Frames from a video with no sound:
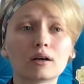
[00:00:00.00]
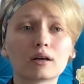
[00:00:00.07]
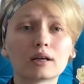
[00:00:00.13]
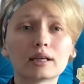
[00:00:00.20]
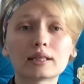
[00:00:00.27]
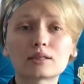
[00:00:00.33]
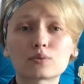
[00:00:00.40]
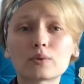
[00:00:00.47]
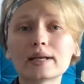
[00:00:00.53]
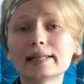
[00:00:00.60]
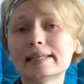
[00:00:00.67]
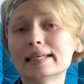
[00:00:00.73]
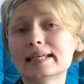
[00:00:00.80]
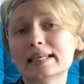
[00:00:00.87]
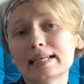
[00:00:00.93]
it
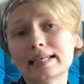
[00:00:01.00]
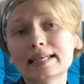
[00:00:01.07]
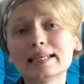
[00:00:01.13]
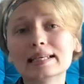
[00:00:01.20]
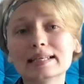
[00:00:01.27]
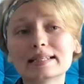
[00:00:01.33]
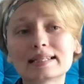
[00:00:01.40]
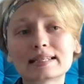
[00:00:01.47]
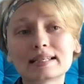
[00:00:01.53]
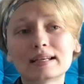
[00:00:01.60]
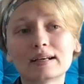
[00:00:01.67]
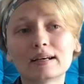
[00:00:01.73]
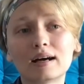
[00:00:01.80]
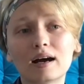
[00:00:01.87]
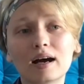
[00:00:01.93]
really is,
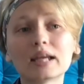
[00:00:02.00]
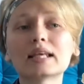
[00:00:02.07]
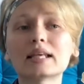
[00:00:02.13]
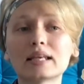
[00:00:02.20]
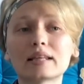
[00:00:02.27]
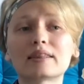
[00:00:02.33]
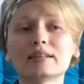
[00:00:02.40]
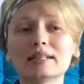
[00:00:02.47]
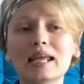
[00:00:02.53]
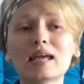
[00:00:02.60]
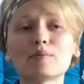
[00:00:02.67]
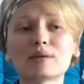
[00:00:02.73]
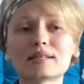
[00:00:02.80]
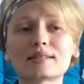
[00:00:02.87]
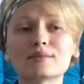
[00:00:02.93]
the
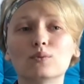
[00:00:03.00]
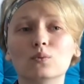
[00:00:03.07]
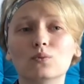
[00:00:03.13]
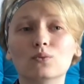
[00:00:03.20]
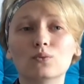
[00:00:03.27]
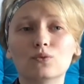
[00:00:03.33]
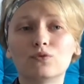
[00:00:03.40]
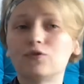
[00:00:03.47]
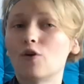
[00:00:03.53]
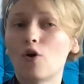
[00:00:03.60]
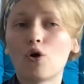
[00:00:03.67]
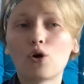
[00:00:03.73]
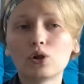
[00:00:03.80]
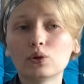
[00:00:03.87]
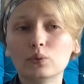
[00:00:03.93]
name is
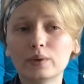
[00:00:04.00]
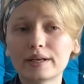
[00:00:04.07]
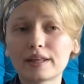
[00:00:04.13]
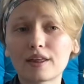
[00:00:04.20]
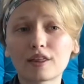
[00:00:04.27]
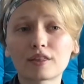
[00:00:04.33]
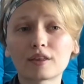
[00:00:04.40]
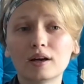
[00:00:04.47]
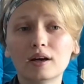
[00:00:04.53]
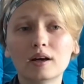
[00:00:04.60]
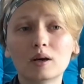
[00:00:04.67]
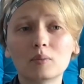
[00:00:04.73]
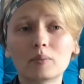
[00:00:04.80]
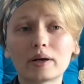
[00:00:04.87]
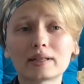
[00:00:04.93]
Fall Wreath,
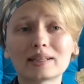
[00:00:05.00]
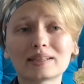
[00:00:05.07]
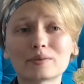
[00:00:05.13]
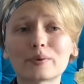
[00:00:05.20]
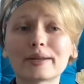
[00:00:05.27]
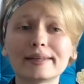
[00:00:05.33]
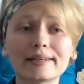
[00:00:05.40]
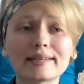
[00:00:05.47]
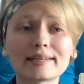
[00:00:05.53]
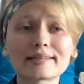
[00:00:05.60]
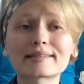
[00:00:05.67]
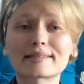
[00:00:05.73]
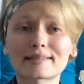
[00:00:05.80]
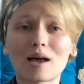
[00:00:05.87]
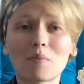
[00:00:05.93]
but it really
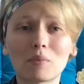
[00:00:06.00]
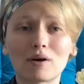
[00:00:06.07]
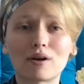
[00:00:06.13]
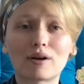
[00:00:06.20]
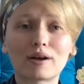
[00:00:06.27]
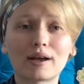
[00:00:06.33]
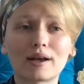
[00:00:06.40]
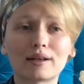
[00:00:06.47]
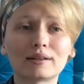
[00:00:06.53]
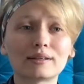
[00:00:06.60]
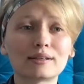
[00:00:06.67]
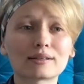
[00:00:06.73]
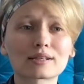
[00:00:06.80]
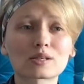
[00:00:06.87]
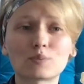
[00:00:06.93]
is summer and
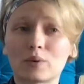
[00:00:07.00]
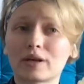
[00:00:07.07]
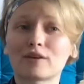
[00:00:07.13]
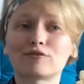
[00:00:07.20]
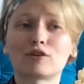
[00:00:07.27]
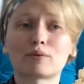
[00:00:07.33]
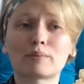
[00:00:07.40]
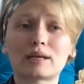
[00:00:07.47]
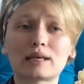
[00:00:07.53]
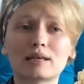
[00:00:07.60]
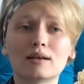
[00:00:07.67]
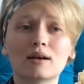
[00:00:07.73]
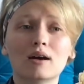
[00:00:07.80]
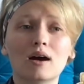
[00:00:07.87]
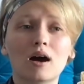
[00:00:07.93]
spring for me.
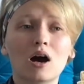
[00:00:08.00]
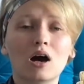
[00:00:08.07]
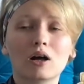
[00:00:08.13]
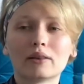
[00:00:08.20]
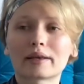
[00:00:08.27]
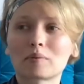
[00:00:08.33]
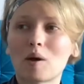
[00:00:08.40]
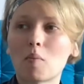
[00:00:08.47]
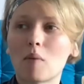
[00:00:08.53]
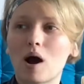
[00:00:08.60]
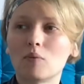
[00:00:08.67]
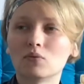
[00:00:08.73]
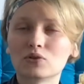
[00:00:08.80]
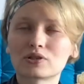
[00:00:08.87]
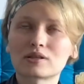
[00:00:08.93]
Like my
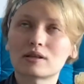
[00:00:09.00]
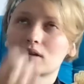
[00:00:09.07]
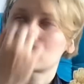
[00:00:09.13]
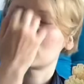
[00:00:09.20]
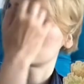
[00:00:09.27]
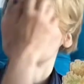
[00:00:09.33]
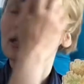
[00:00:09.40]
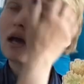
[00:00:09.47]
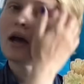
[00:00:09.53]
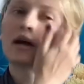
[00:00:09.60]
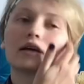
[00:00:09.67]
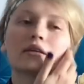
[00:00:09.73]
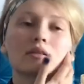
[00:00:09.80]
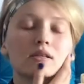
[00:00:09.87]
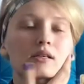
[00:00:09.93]
mom was like, yeah,
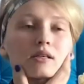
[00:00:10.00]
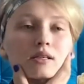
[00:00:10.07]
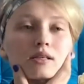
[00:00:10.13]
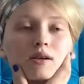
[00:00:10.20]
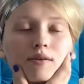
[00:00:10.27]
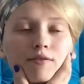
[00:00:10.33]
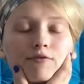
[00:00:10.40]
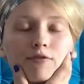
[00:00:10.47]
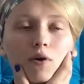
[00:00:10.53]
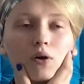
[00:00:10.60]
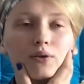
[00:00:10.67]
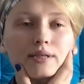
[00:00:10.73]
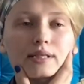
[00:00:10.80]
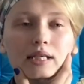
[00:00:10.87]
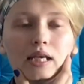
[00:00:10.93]
it's, it's a
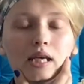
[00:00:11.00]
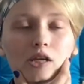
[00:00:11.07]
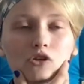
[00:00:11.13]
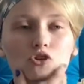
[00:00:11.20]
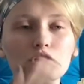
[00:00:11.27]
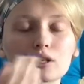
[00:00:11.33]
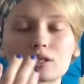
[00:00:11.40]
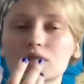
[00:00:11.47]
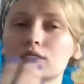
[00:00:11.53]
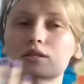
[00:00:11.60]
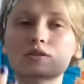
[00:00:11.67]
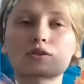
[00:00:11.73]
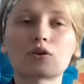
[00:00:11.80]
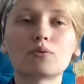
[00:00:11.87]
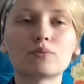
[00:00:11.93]
fall stage. It's, it's
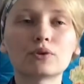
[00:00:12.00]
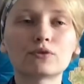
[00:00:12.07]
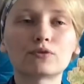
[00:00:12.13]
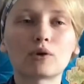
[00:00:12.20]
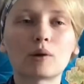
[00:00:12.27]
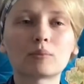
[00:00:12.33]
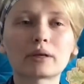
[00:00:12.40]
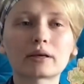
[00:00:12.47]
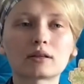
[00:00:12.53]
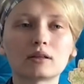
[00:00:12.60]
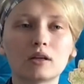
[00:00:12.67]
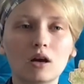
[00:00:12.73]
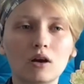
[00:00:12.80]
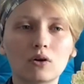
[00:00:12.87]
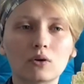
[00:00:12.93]
so beautiful. I'm like,
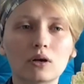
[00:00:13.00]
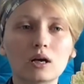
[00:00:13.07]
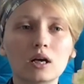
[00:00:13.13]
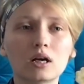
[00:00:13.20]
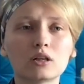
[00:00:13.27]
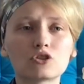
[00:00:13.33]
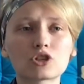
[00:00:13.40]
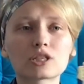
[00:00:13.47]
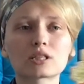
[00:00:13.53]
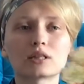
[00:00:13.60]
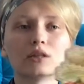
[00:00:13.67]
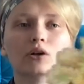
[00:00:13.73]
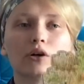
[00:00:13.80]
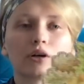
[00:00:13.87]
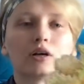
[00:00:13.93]
no, just
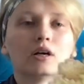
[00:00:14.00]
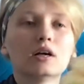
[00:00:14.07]
look